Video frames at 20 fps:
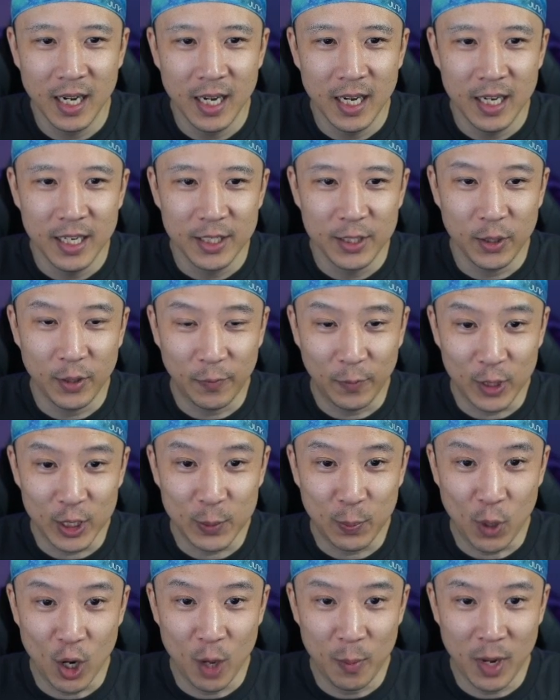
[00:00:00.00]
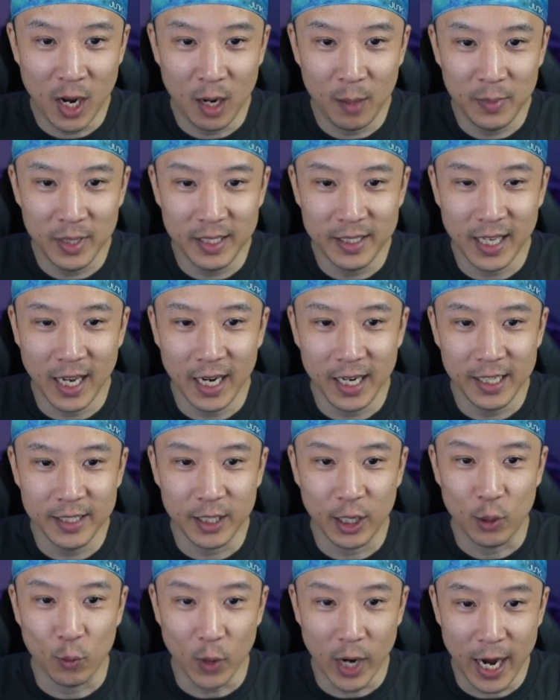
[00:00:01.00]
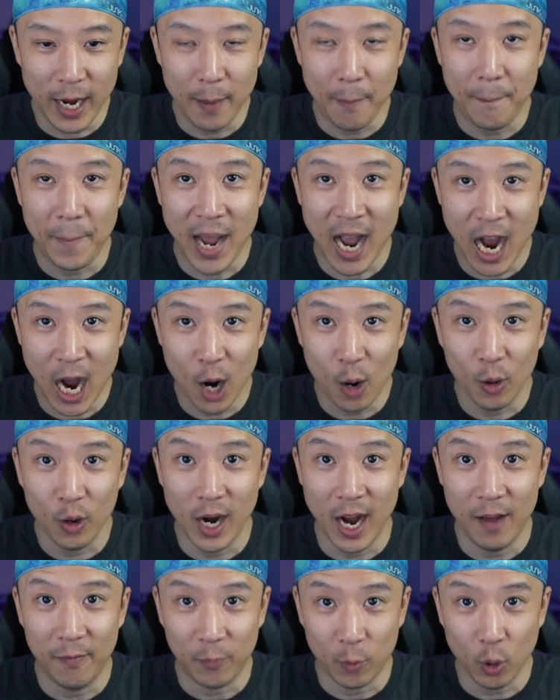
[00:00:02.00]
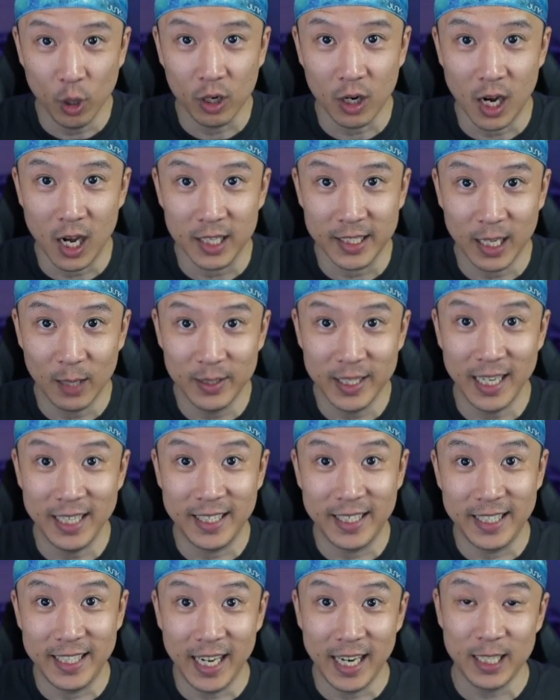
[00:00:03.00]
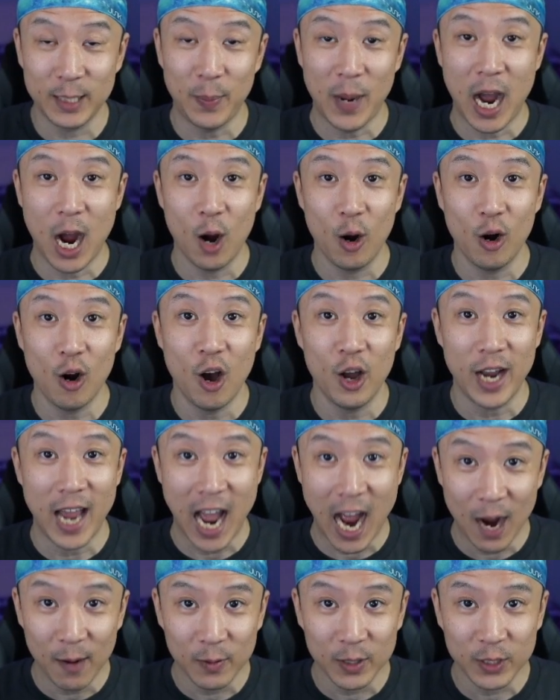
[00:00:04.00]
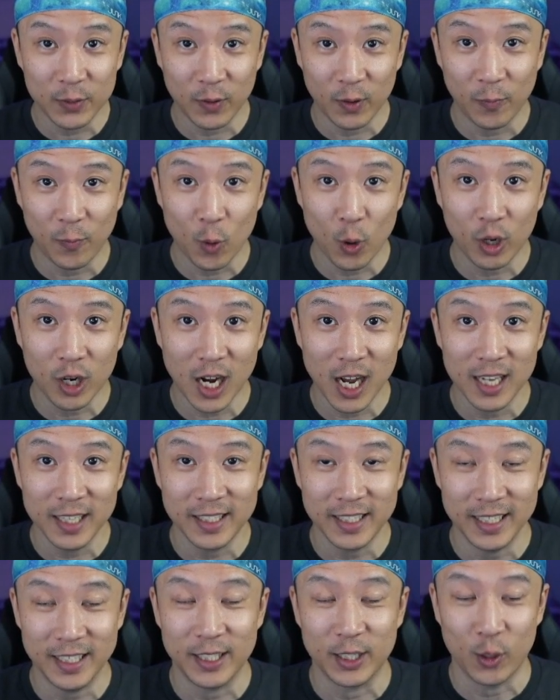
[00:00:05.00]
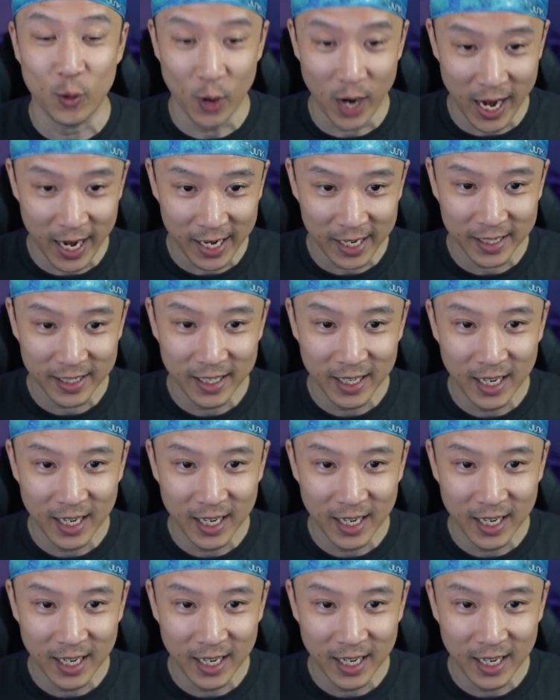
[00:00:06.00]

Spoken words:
So the first pro about him is that he's a great power at 4 costs. I would say 6 power on average for 4 costs is great.